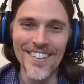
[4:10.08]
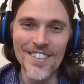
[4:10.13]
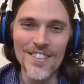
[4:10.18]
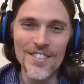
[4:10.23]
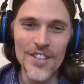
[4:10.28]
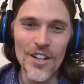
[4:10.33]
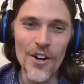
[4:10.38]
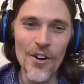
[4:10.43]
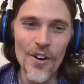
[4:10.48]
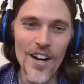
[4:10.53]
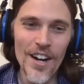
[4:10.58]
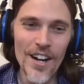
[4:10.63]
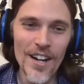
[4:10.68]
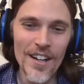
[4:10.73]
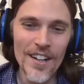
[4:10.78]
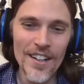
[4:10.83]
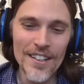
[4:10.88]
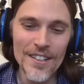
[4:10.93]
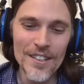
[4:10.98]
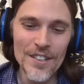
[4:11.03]
so, uh,
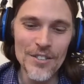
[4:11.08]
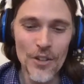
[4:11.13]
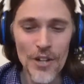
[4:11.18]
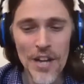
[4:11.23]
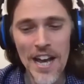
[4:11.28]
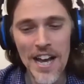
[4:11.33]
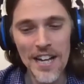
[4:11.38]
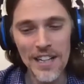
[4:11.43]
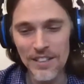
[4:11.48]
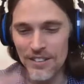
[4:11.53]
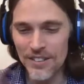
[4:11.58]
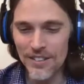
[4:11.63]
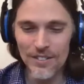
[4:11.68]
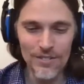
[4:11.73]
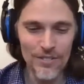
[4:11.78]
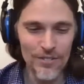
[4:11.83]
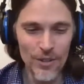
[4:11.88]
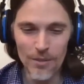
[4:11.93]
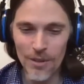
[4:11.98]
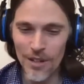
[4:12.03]
please continue. So, yeah.
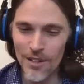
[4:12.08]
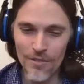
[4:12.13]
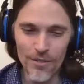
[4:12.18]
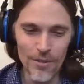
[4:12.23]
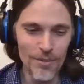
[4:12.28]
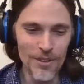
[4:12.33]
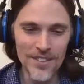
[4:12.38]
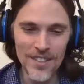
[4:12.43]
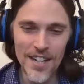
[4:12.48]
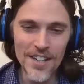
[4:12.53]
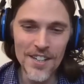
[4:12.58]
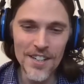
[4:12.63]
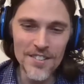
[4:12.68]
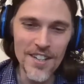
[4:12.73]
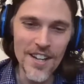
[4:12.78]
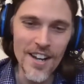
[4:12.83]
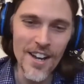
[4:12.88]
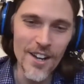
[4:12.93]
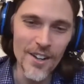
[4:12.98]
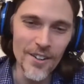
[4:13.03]
From a from a tiny
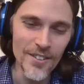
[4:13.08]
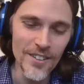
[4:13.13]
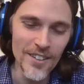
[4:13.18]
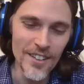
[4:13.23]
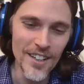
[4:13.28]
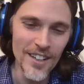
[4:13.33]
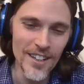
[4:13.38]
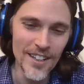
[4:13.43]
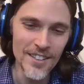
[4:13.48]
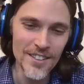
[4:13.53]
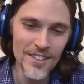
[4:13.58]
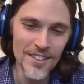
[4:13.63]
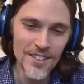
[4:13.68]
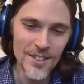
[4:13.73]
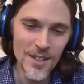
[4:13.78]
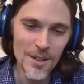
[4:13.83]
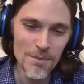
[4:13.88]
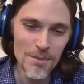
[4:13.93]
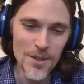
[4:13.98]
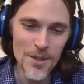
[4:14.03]
town, uh,
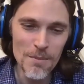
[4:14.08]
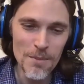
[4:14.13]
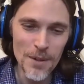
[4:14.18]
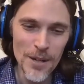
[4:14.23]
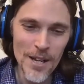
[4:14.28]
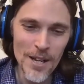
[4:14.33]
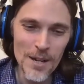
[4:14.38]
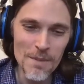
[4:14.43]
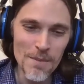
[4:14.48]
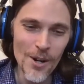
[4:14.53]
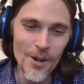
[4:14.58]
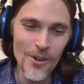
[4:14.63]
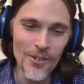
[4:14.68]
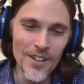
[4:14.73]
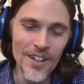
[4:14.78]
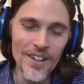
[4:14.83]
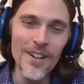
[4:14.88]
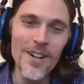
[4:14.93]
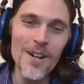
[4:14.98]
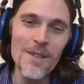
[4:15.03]
jumped on the banana boat and
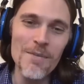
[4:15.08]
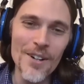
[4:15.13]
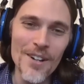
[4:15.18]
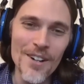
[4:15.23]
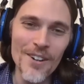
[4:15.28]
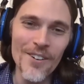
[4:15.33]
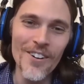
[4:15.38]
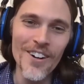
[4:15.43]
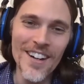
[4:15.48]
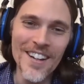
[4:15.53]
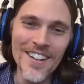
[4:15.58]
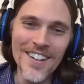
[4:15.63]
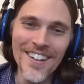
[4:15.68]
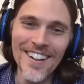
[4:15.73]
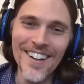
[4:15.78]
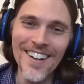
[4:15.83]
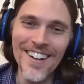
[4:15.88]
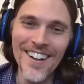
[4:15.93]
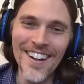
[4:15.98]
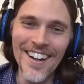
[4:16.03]
ended up here, right?
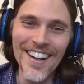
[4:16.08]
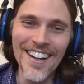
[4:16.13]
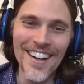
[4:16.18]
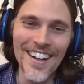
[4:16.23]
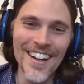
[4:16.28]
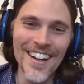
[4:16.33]
Uh, mm.